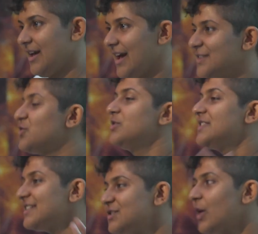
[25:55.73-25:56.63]
And so this
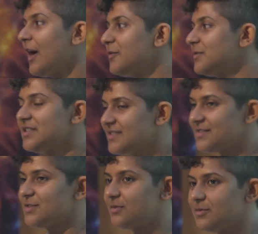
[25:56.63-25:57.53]
has to have,
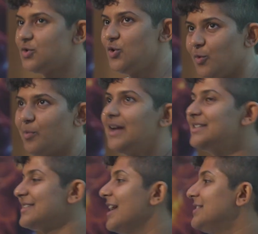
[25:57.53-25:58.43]
this, by
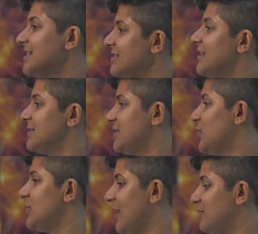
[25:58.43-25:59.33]
design doesn't
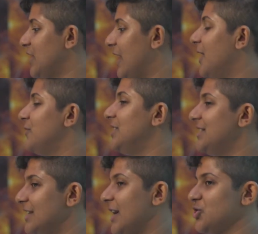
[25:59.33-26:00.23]
necessarily have to have any
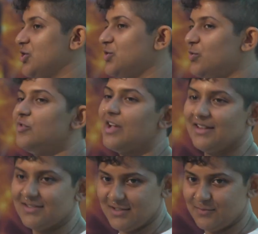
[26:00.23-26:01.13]
connection to
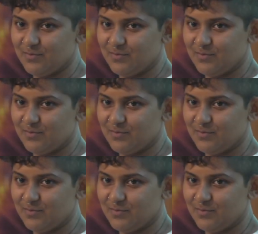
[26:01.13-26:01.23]
reality.